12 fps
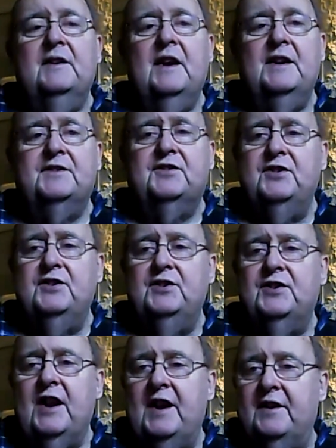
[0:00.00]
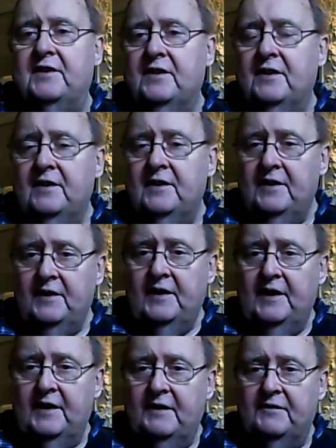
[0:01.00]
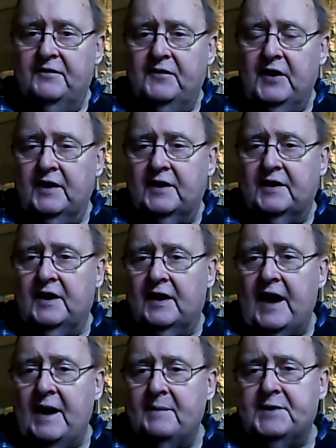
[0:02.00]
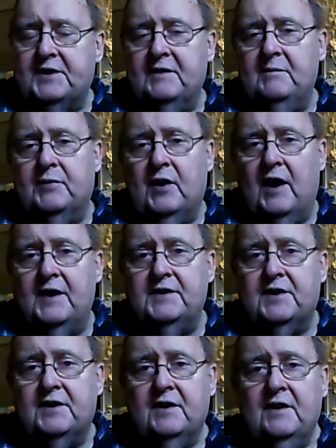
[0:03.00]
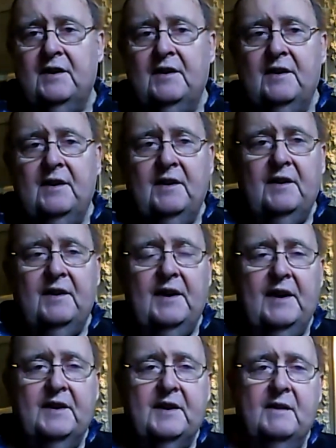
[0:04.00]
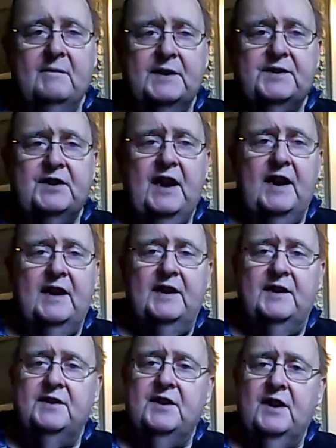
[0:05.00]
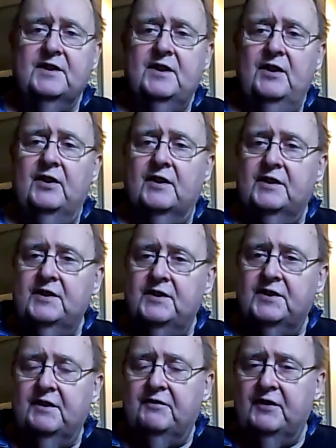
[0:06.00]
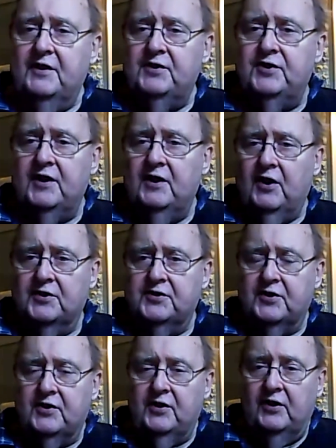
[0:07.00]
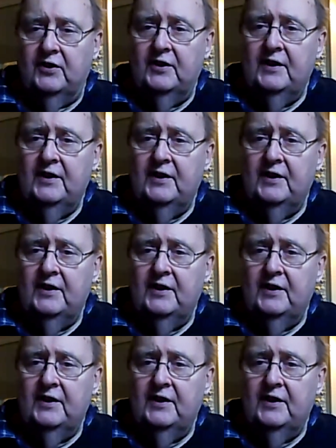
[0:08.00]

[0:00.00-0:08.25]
SGZ, have collapsed in price, and I must say it does look as if a geological